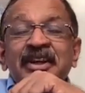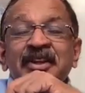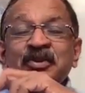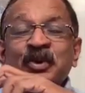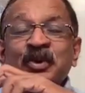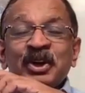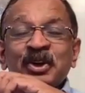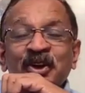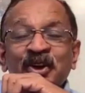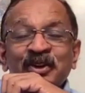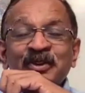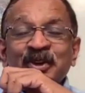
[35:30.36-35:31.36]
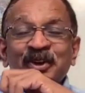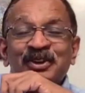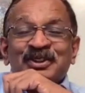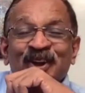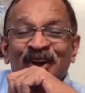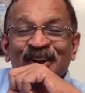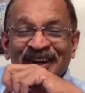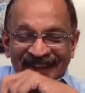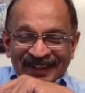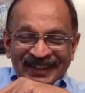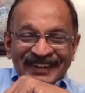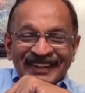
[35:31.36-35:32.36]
it as 1 o'clock, so sorry.